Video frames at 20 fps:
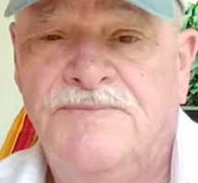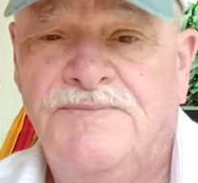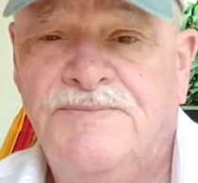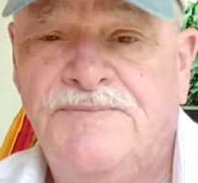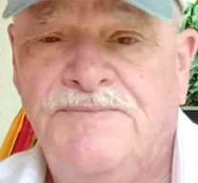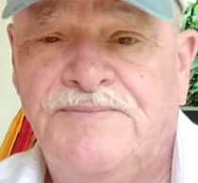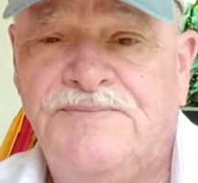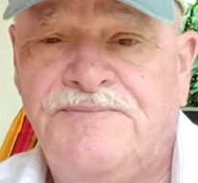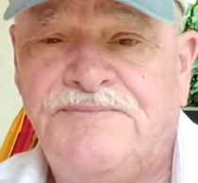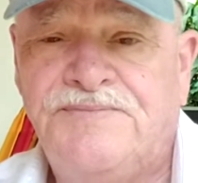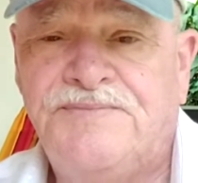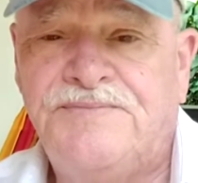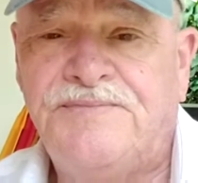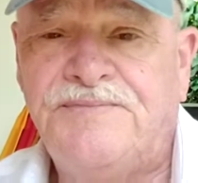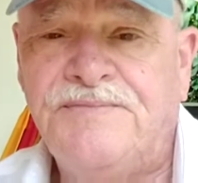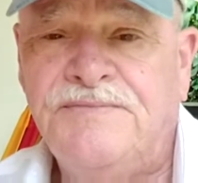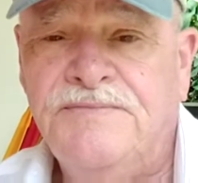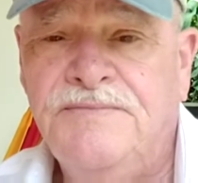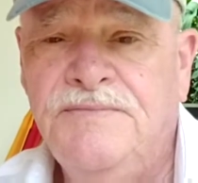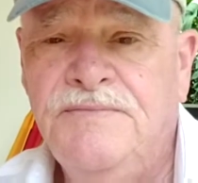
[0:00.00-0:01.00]

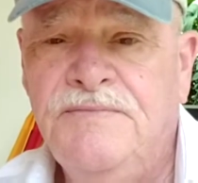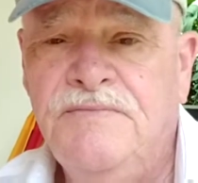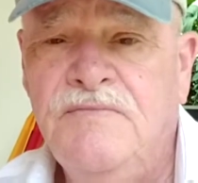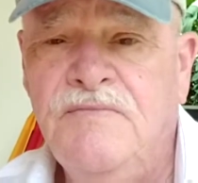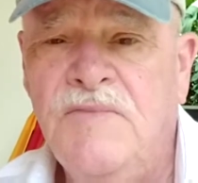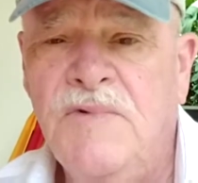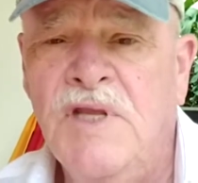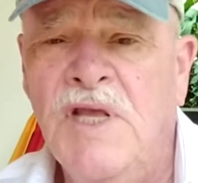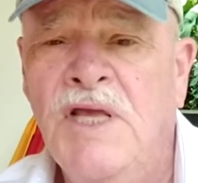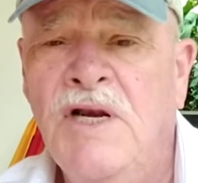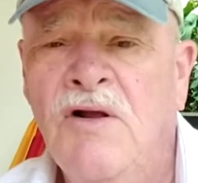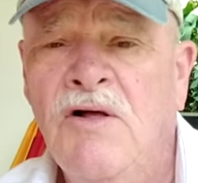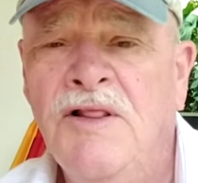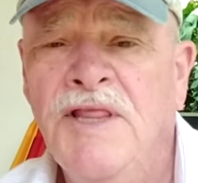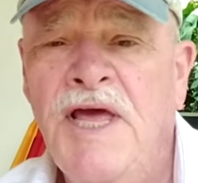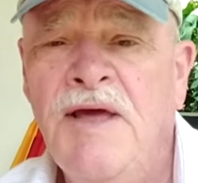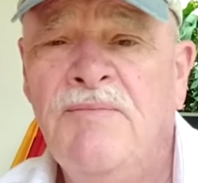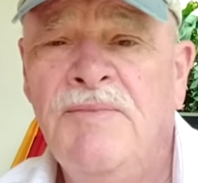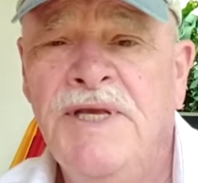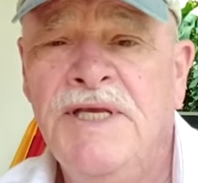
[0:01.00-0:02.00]
And all
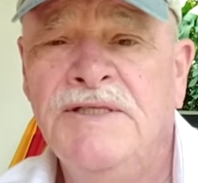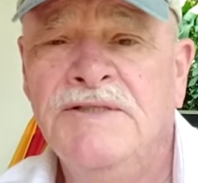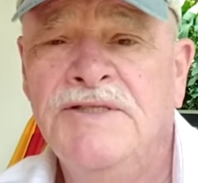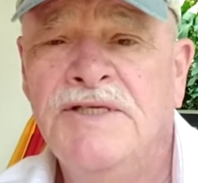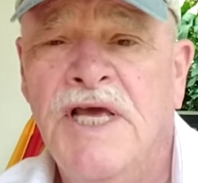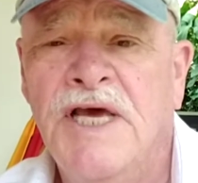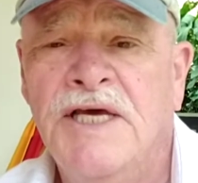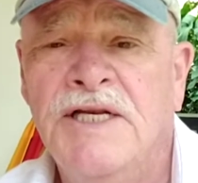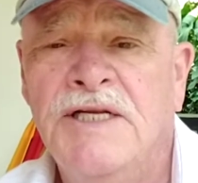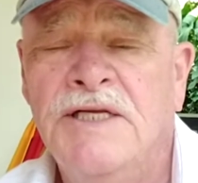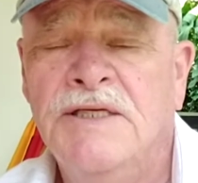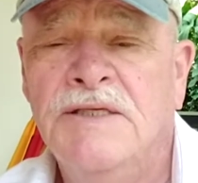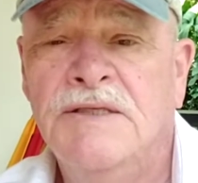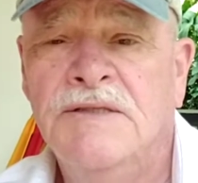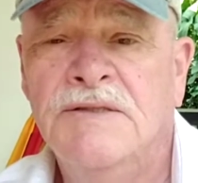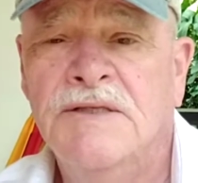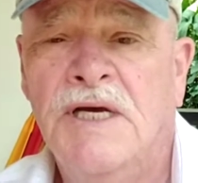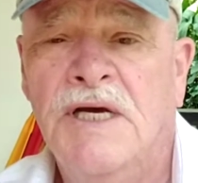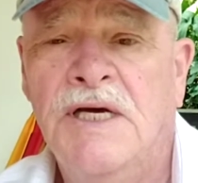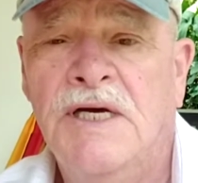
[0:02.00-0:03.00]
that being said,
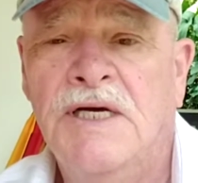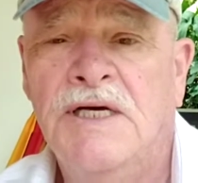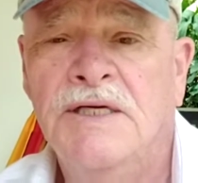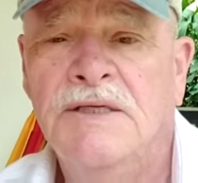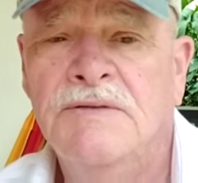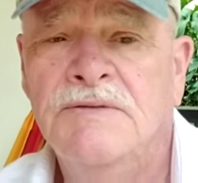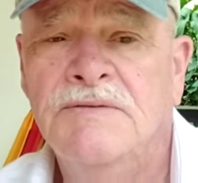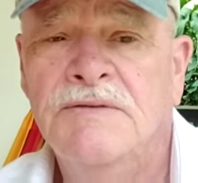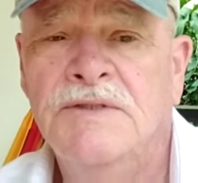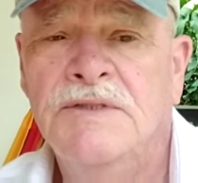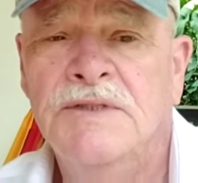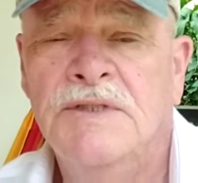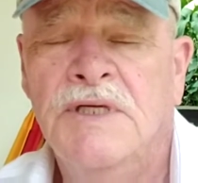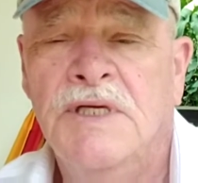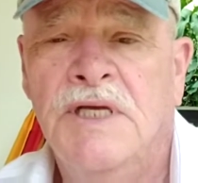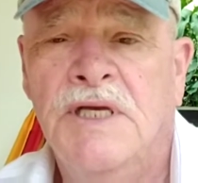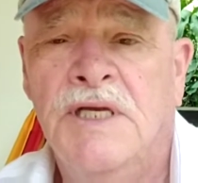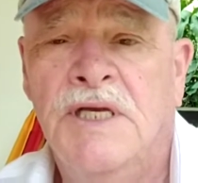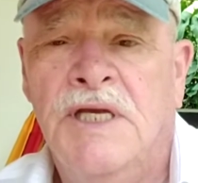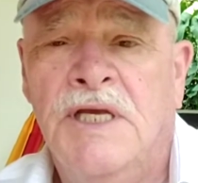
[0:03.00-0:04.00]

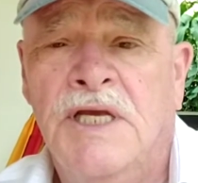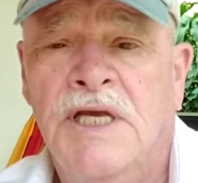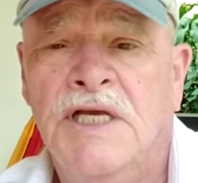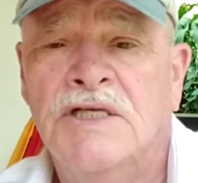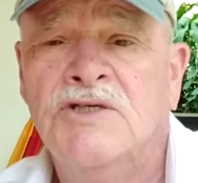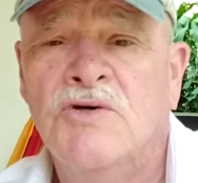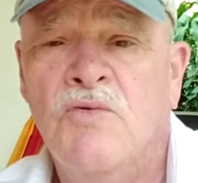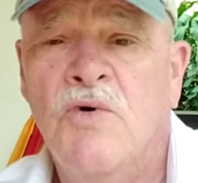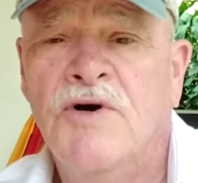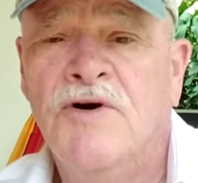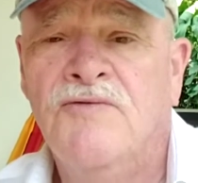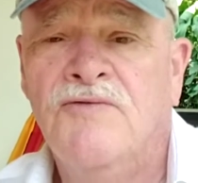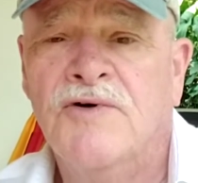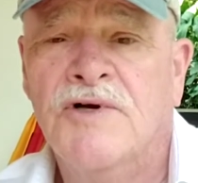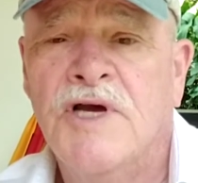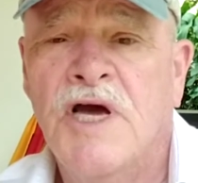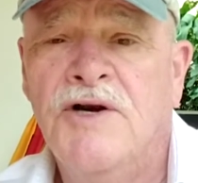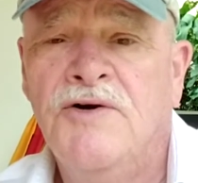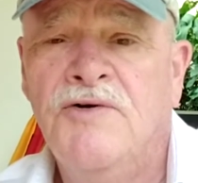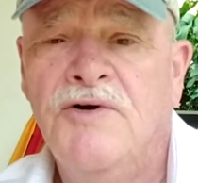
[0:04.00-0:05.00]
it's a wonderful
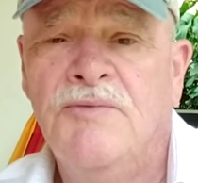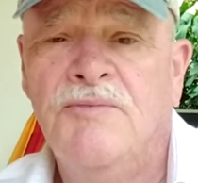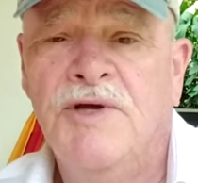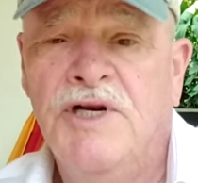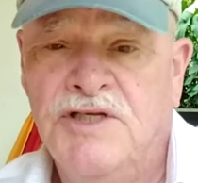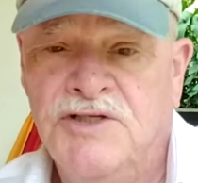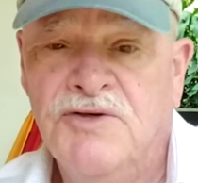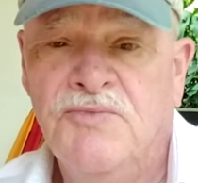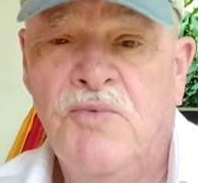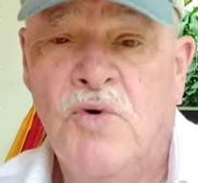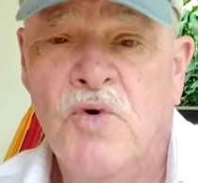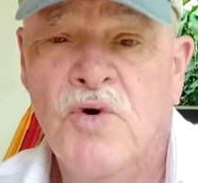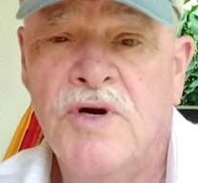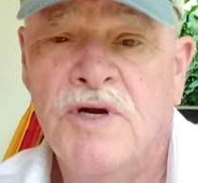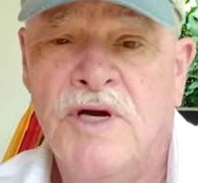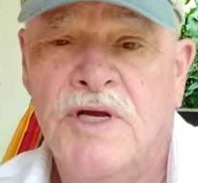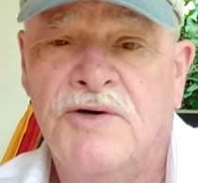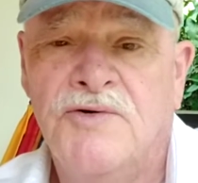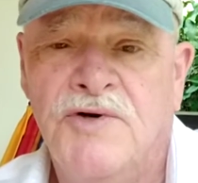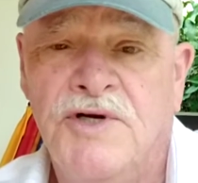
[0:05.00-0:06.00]
country, but it's a poor
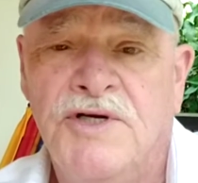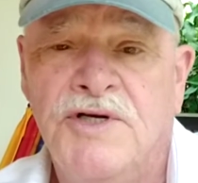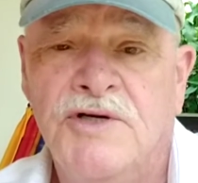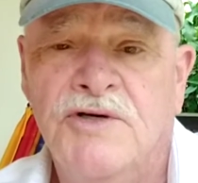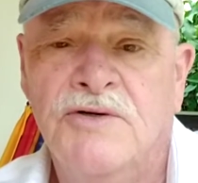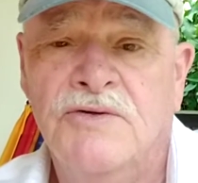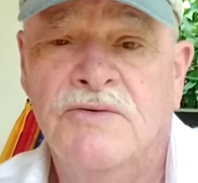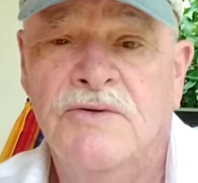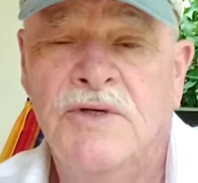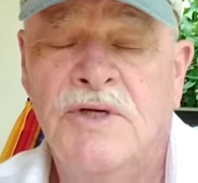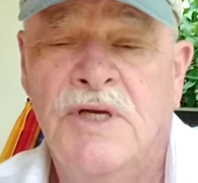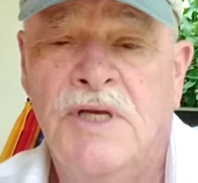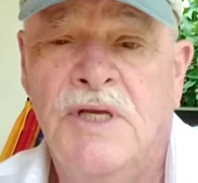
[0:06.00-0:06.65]
country too.